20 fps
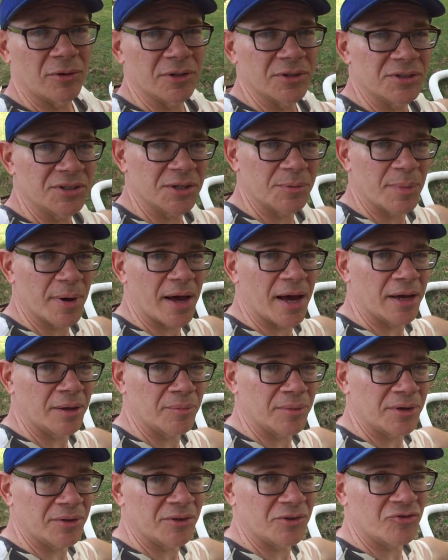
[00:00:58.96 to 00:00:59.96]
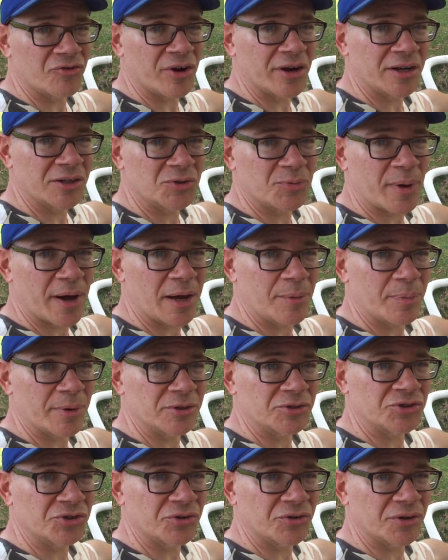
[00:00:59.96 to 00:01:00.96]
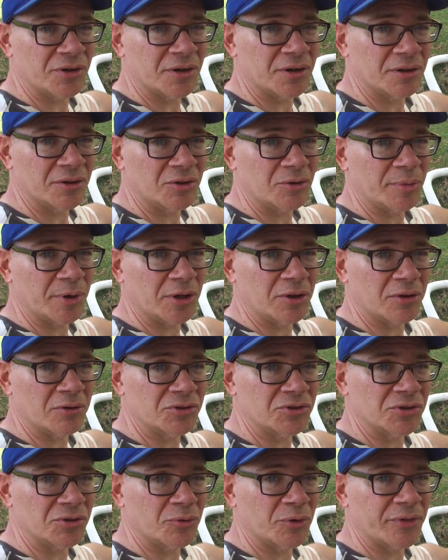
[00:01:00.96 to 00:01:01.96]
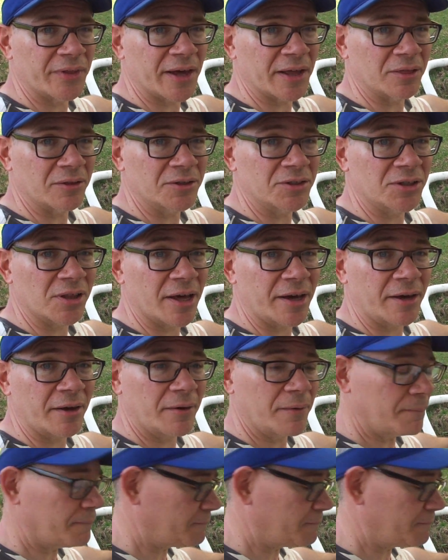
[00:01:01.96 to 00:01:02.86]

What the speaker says: you can see behind me the drainage pipe. I'll show you a little bit closer what that looks like.